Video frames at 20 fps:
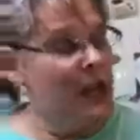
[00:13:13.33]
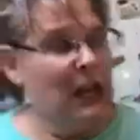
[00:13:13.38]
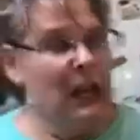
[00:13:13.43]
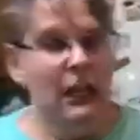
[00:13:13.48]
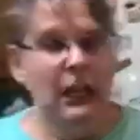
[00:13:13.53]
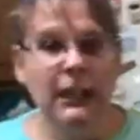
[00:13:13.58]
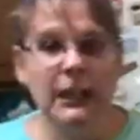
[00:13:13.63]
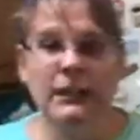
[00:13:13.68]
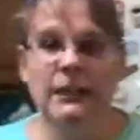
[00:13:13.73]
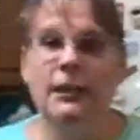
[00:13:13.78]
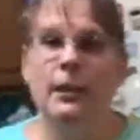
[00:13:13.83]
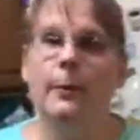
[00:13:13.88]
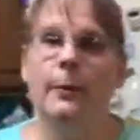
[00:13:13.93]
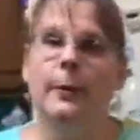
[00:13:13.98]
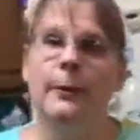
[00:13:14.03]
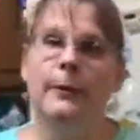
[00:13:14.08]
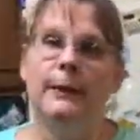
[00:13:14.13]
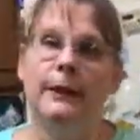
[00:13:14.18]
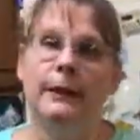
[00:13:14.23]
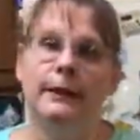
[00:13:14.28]
Cleans up a
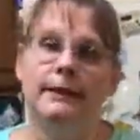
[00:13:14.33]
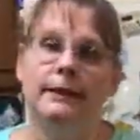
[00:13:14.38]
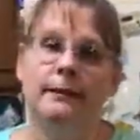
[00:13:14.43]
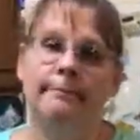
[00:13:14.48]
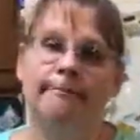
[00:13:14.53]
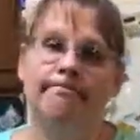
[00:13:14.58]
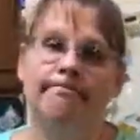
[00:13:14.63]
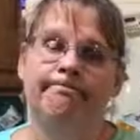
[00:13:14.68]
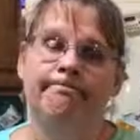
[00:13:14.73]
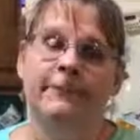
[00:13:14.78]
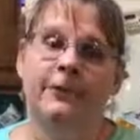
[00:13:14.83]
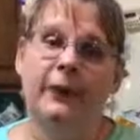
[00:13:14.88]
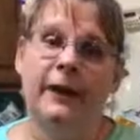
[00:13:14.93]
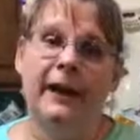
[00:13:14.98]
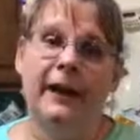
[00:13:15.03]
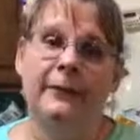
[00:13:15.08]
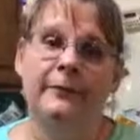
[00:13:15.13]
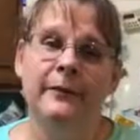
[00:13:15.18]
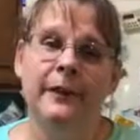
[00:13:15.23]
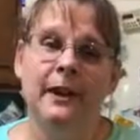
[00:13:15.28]
breeze,
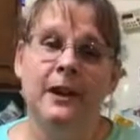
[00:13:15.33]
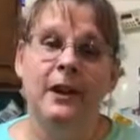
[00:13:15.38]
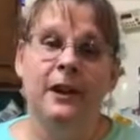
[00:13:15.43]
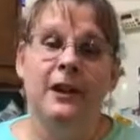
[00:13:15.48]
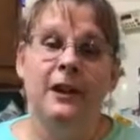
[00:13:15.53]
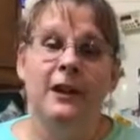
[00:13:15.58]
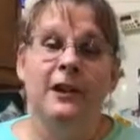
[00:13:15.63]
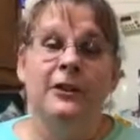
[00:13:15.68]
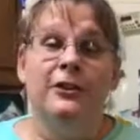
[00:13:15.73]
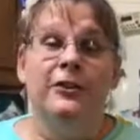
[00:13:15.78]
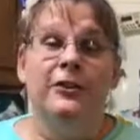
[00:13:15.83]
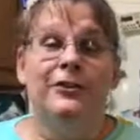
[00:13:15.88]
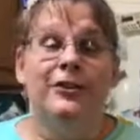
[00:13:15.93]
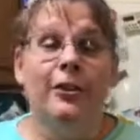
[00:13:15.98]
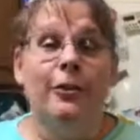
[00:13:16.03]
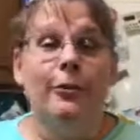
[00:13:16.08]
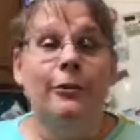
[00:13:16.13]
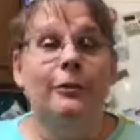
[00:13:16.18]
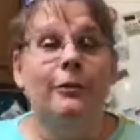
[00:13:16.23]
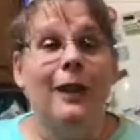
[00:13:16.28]
okay?
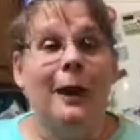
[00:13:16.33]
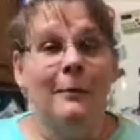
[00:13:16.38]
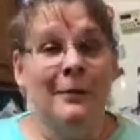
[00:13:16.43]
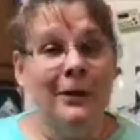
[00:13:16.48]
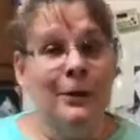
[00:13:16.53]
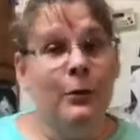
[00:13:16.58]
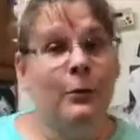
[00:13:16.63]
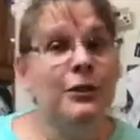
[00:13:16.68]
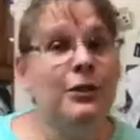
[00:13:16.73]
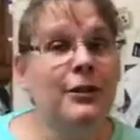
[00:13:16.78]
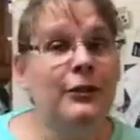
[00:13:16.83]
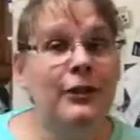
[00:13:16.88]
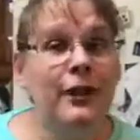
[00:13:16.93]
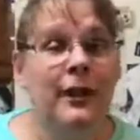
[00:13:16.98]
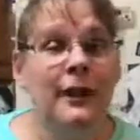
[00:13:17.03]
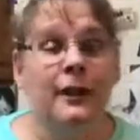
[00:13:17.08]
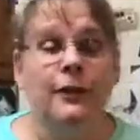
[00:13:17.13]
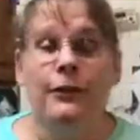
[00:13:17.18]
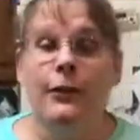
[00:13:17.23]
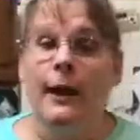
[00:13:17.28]
So let me know what you
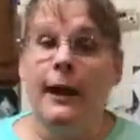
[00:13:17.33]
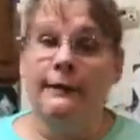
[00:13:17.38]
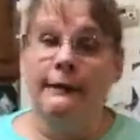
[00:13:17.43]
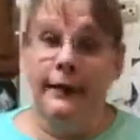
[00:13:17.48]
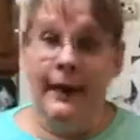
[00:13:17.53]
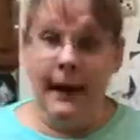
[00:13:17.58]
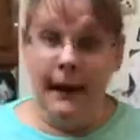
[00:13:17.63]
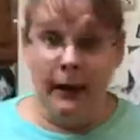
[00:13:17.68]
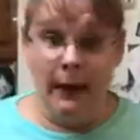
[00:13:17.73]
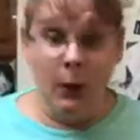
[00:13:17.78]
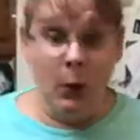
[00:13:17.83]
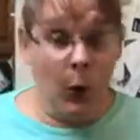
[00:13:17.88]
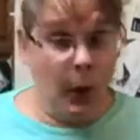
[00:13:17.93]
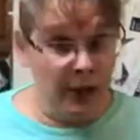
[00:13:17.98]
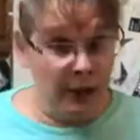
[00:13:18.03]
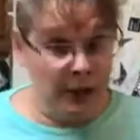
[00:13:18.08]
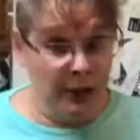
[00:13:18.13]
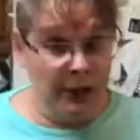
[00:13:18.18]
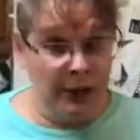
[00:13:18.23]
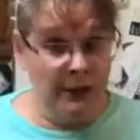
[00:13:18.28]
think. If you have any
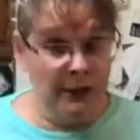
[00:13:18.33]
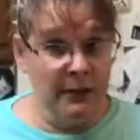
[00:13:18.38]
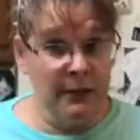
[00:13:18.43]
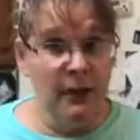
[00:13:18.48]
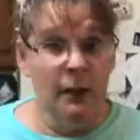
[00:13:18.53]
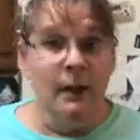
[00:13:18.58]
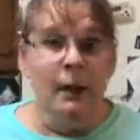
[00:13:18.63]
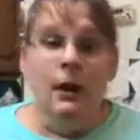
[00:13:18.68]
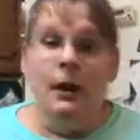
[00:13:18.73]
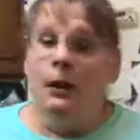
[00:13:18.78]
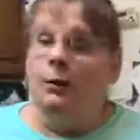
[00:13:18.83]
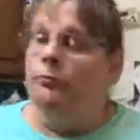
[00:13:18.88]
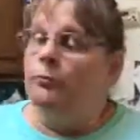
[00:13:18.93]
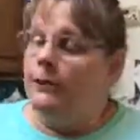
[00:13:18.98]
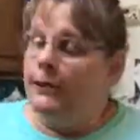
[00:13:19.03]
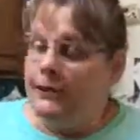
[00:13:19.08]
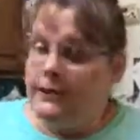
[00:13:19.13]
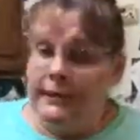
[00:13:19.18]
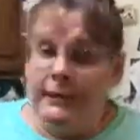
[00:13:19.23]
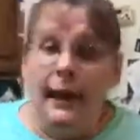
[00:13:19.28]
questions,
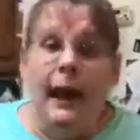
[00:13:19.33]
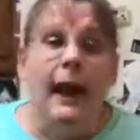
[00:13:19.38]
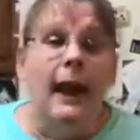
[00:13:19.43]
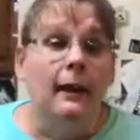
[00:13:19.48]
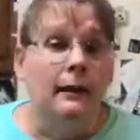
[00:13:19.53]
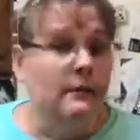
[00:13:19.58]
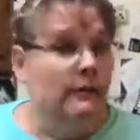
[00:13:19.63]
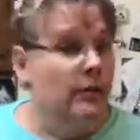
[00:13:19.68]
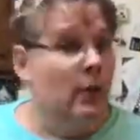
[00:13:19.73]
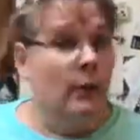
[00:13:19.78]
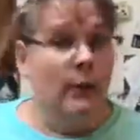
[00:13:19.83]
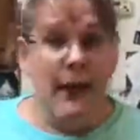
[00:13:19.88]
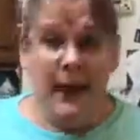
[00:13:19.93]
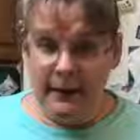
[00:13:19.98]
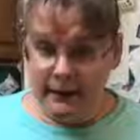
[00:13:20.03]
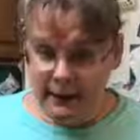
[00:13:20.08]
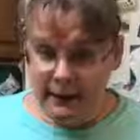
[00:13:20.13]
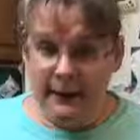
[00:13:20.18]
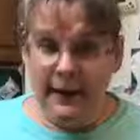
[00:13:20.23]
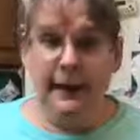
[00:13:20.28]
please don't
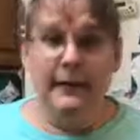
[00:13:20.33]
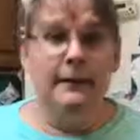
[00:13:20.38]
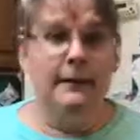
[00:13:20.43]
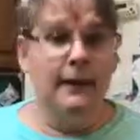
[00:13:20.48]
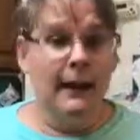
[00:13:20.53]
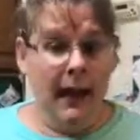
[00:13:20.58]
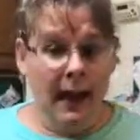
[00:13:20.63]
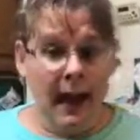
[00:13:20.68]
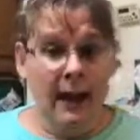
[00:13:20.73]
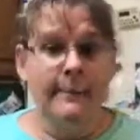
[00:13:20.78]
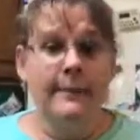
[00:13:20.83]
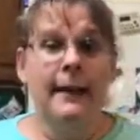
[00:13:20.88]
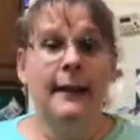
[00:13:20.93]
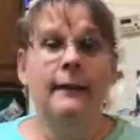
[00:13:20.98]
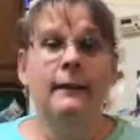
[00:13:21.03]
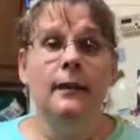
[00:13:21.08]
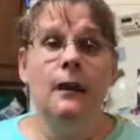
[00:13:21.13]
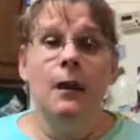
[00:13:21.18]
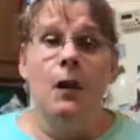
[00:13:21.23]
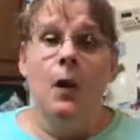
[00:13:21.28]
hesitate to
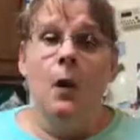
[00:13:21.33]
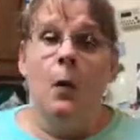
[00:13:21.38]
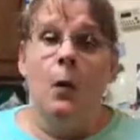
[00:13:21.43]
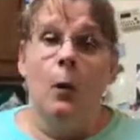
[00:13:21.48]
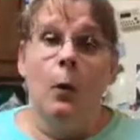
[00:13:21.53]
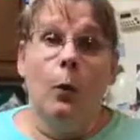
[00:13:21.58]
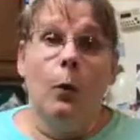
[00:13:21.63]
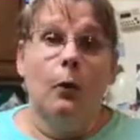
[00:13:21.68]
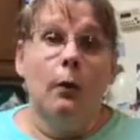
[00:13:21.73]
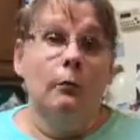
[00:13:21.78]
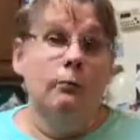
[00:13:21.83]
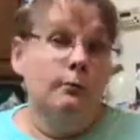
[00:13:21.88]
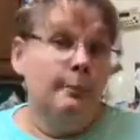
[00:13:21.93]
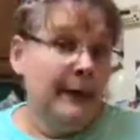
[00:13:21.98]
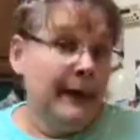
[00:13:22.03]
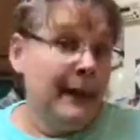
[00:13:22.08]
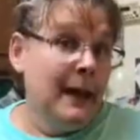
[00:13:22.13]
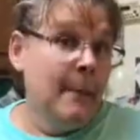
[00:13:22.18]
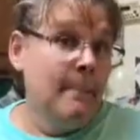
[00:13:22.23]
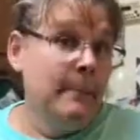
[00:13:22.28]
comment or
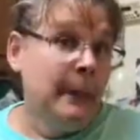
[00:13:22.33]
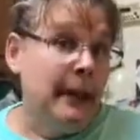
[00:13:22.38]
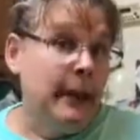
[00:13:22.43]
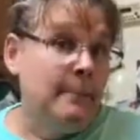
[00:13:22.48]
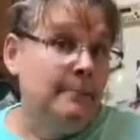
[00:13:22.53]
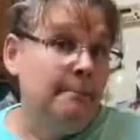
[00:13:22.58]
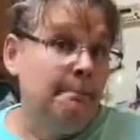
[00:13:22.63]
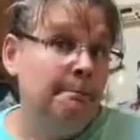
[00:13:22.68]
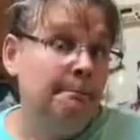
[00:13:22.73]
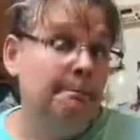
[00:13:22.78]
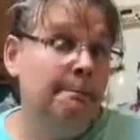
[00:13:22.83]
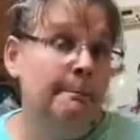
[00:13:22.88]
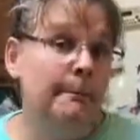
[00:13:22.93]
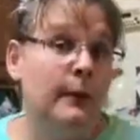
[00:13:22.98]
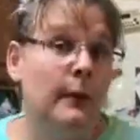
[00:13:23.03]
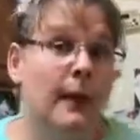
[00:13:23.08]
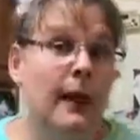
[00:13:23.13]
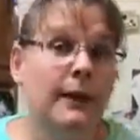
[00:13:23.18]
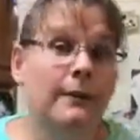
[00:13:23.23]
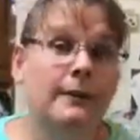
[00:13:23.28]
PM me.
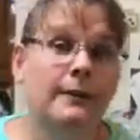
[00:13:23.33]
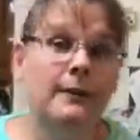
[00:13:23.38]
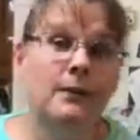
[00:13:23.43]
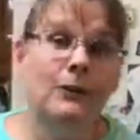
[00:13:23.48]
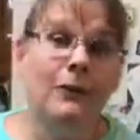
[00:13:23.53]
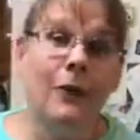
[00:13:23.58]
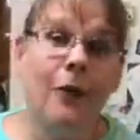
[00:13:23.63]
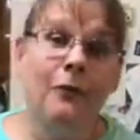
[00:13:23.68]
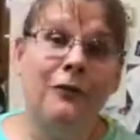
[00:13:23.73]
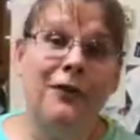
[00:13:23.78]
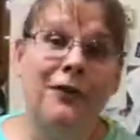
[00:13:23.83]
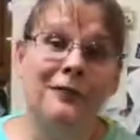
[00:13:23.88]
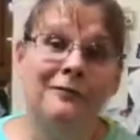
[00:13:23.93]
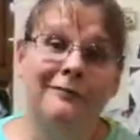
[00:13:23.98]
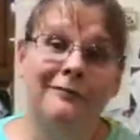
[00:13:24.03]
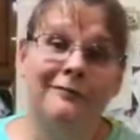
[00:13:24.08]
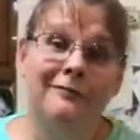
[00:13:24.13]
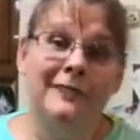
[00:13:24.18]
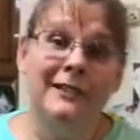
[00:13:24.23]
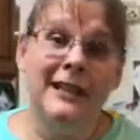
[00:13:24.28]
Okay, this is Velvet,
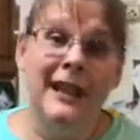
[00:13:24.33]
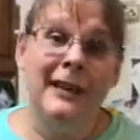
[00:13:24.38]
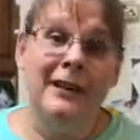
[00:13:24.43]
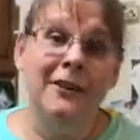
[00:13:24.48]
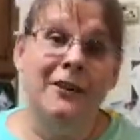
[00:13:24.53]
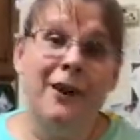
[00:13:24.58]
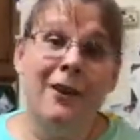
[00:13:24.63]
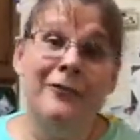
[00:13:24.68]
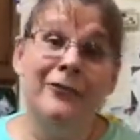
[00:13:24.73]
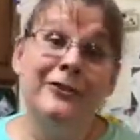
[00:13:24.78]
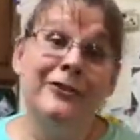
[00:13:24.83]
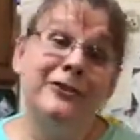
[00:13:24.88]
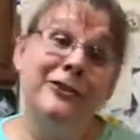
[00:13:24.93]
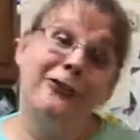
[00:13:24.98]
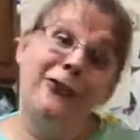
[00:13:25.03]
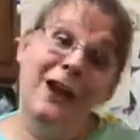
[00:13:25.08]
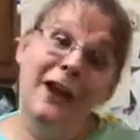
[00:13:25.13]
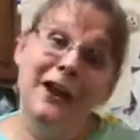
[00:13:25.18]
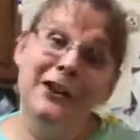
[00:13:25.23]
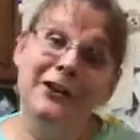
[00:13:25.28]
signing off
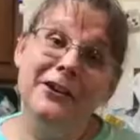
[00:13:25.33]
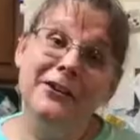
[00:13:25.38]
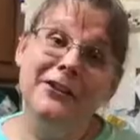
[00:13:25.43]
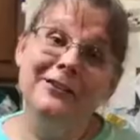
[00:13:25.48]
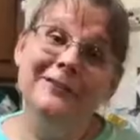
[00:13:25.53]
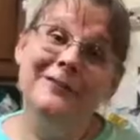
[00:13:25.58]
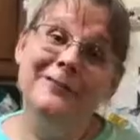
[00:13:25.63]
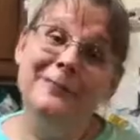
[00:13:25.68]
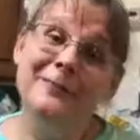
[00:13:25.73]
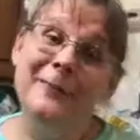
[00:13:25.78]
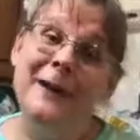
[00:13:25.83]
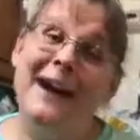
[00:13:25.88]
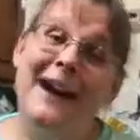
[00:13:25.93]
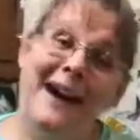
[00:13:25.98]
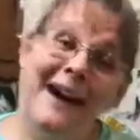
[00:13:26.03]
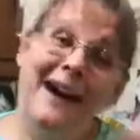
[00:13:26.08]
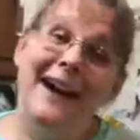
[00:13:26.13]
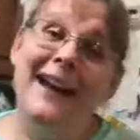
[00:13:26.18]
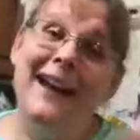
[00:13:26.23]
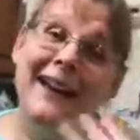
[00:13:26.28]
until later.
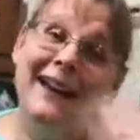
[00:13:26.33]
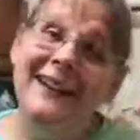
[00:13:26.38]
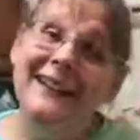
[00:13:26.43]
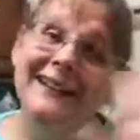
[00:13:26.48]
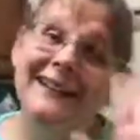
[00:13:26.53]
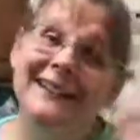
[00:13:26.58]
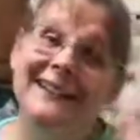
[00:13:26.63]
Bye.